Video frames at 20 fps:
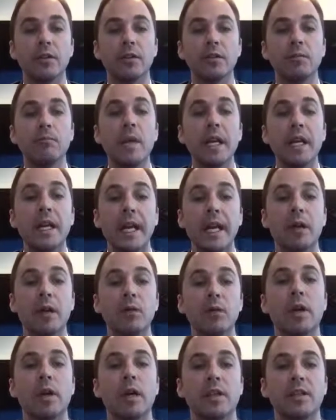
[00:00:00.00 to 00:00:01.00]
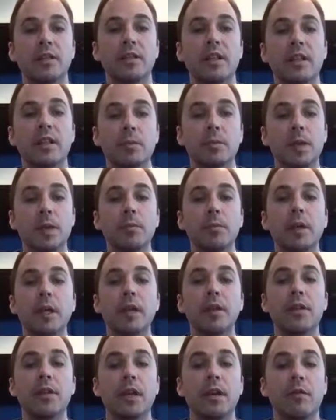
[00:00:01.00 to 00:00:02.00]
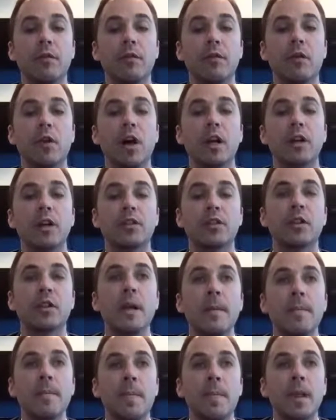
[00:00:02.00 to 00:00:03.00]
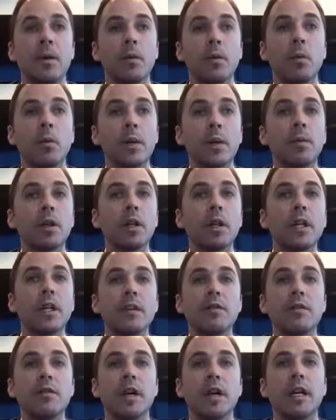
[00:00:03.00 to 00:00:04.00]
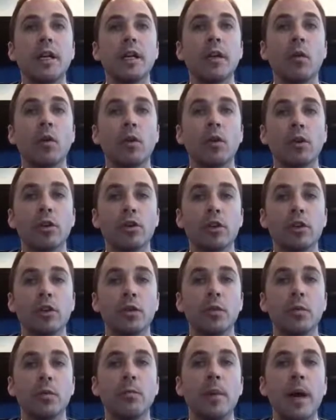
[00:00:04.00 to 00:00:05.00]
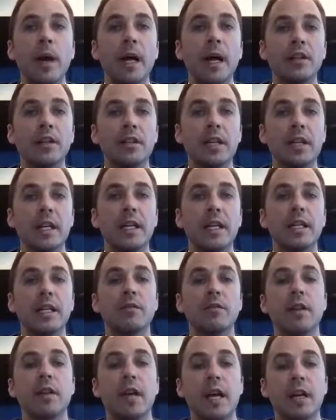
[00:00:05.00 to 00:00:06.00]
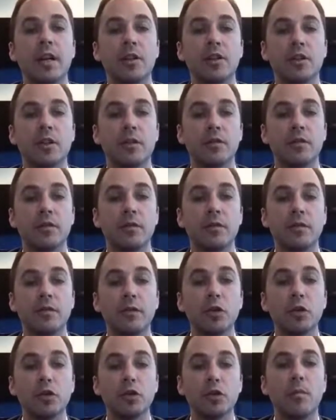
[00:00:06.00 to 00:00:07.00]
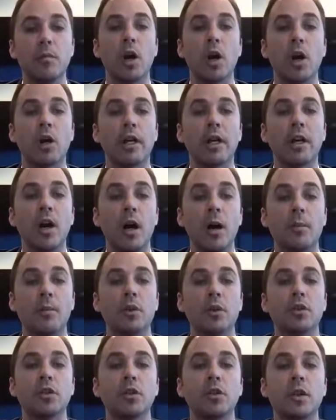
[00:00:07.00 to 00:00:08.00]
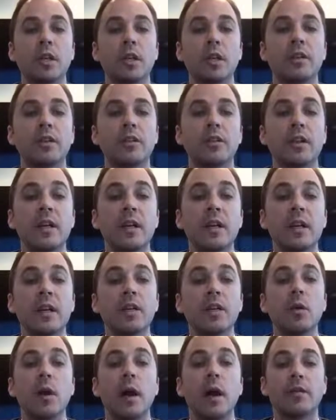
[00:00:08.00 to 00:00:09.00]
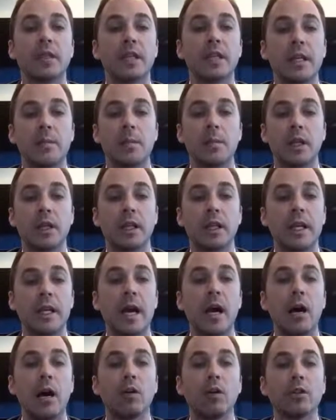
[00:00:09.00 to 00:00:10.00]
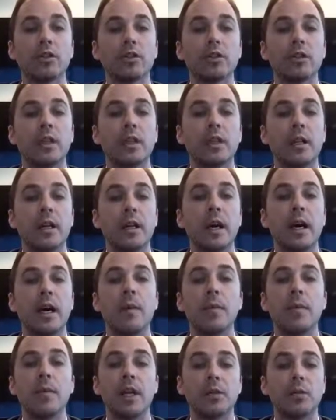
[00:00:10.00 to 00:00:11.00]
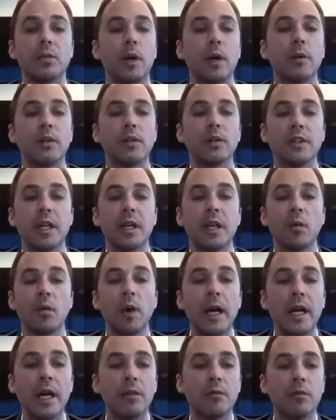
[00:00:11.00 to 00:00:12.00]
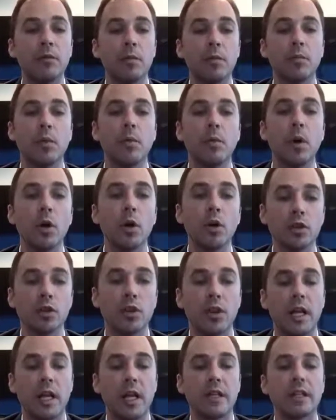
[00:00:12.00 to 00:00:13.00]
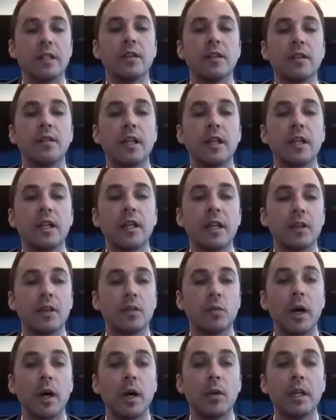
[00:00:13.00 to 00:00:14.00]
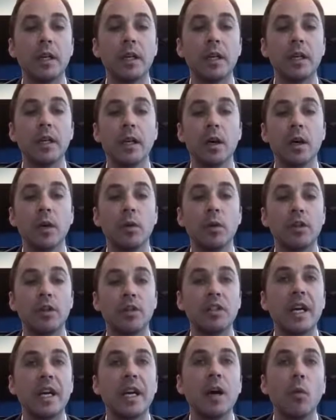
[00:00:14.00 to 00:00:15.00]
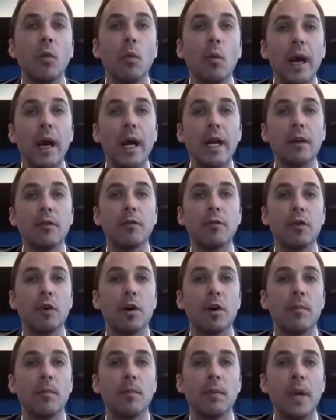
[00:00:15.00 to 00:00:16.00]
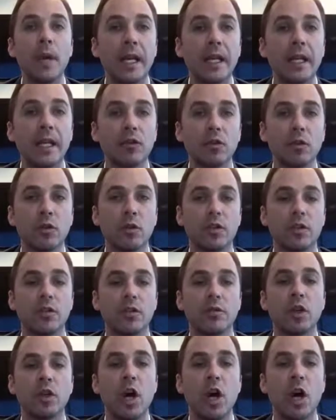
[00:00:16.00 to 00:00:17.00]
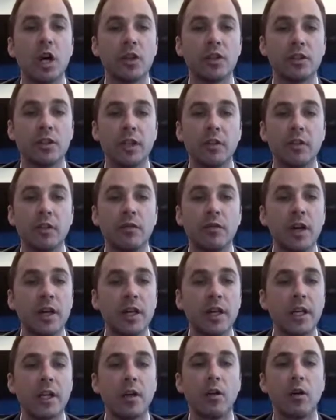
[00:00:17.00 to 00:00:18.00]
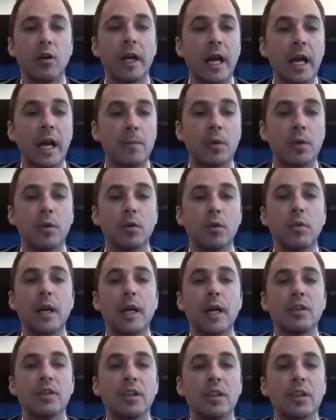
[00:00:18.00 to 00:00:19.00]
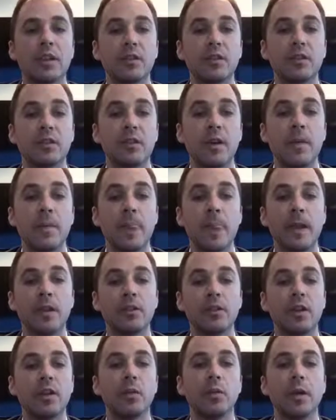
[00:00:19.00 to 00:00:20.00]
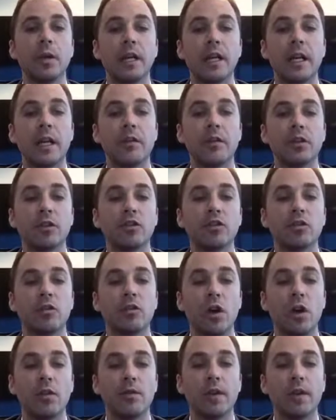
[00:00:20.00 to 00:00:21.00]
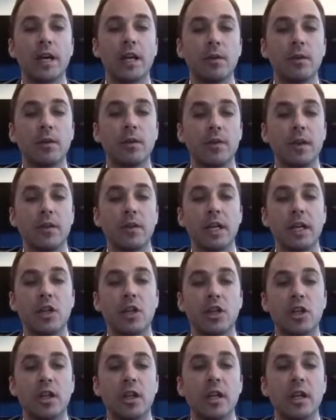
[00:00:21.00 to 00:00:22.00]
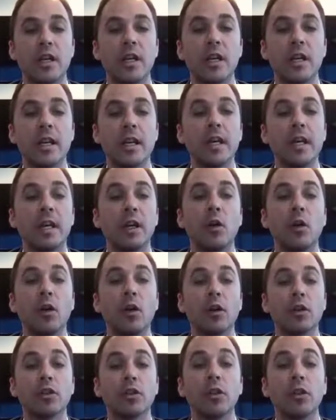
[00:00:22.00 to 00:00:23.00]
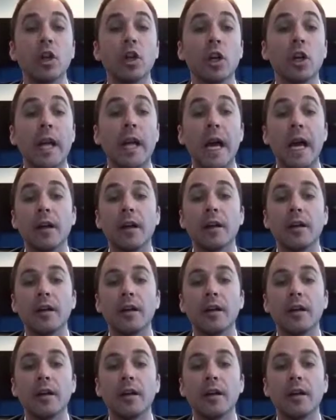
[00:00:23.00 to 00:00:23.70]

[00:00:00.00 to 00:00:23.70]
mitigate risk? That's been a big thing for us. We believe that in order to best take advantage of future market opportunities, you have to keep a clean house. That's why we stay away from promotional activity. That's why we stay away from any sorts of toxic funding or capital raises, so that we can have a strong, valuable foundation in order to look at